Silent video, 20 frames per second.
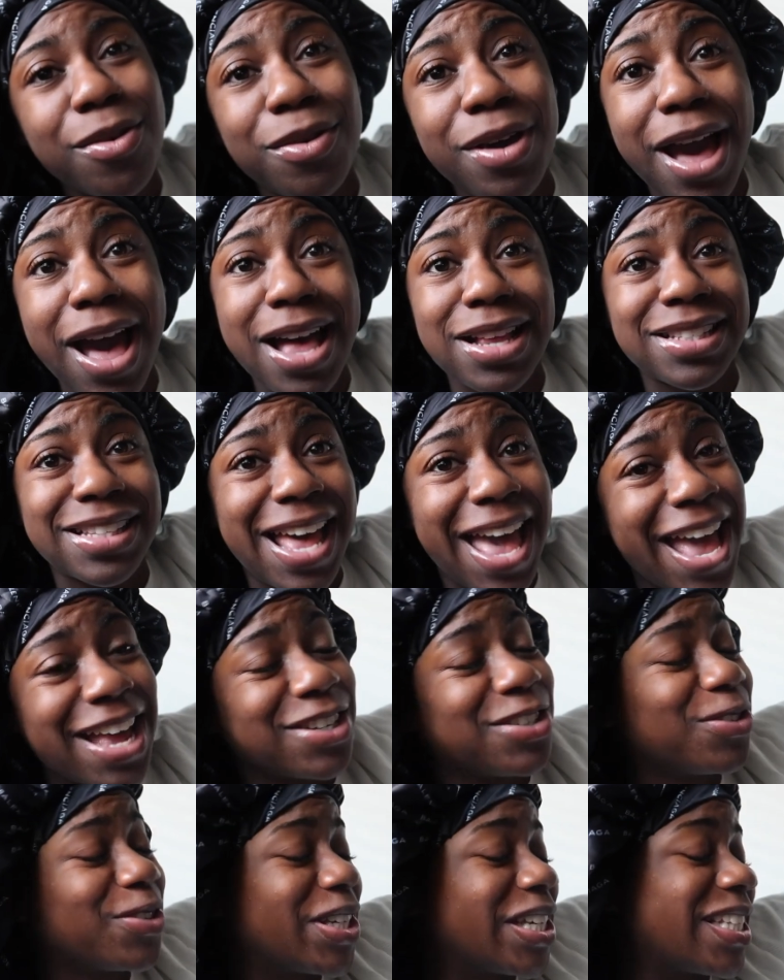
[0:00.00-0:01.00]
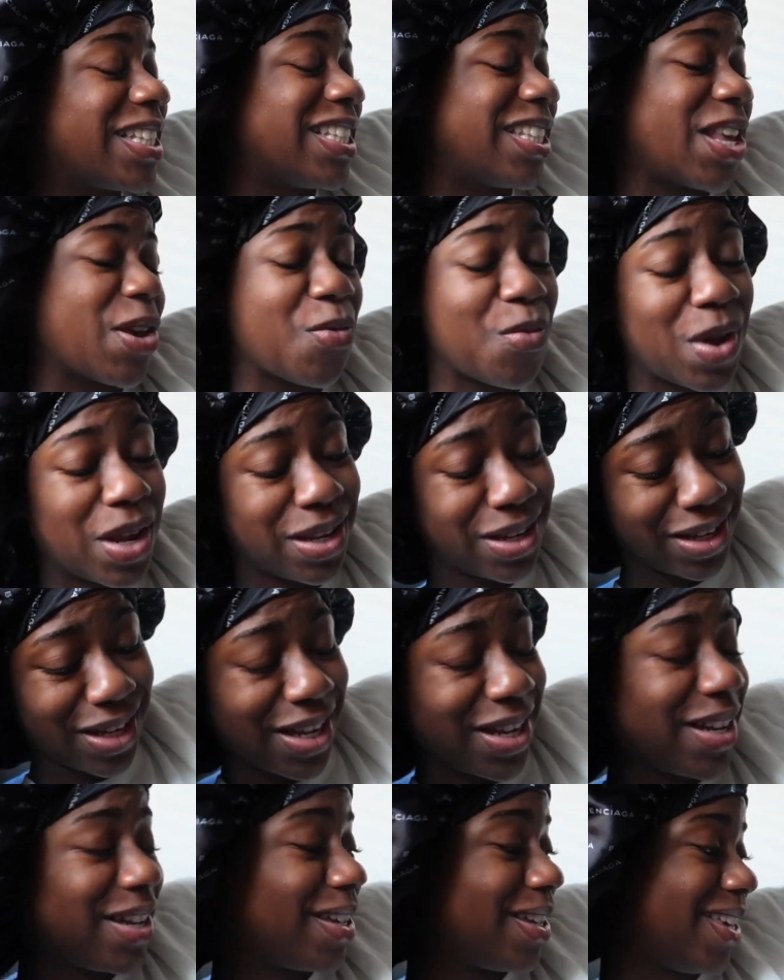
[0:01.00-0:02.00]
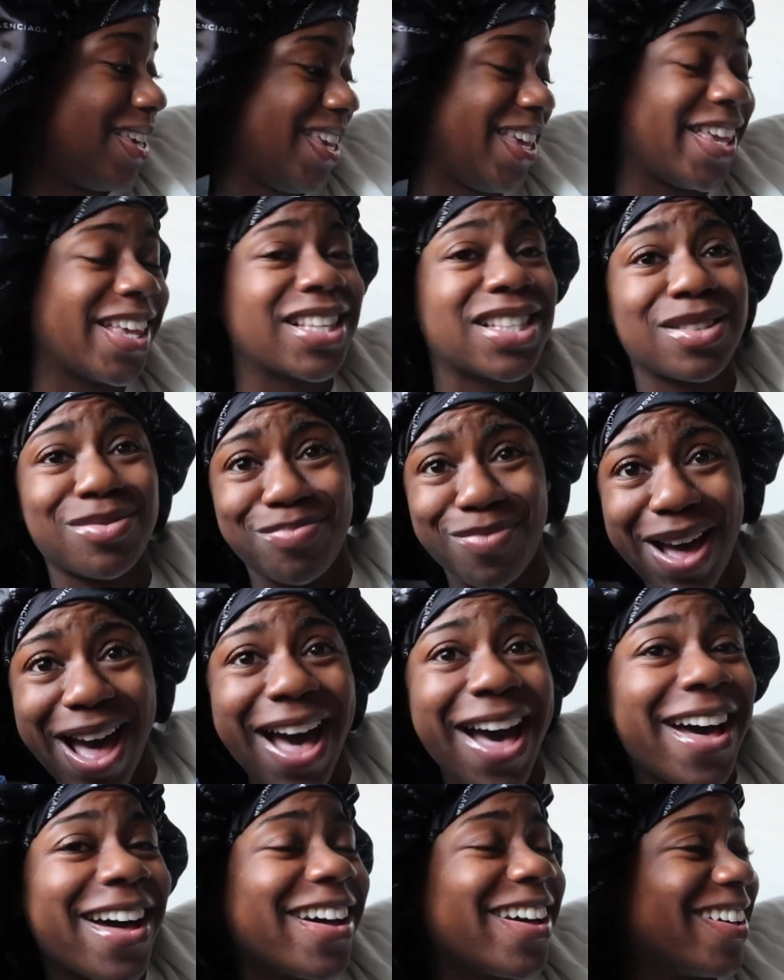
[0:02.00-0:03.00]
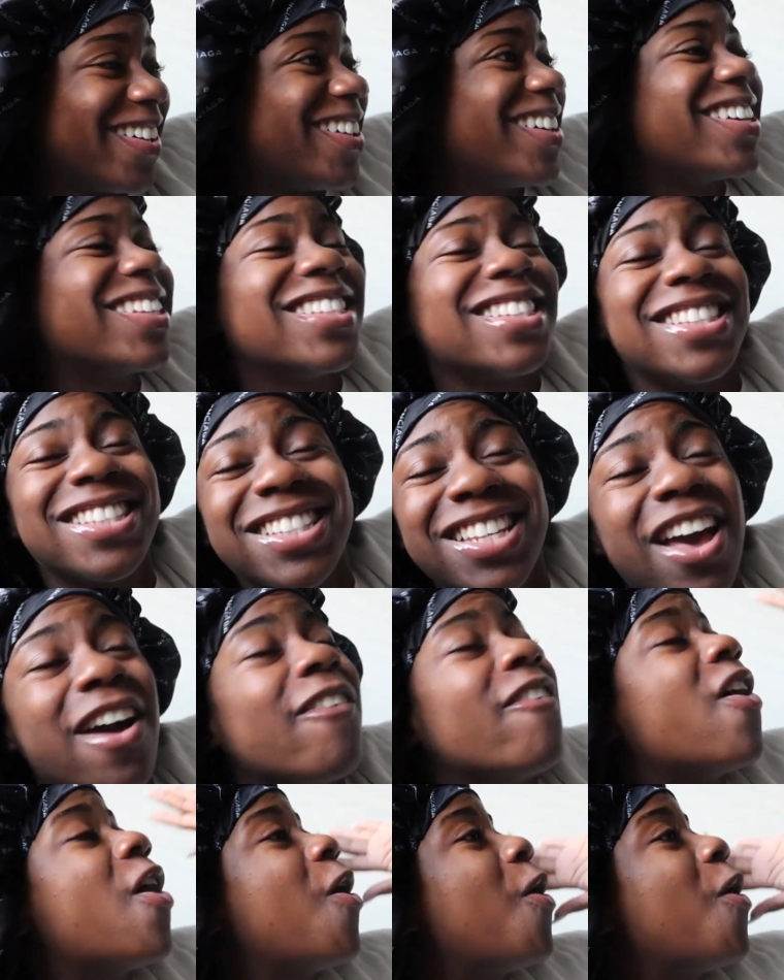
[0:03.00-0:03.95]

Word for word: you guys, as you can see, when Lil E is by herself.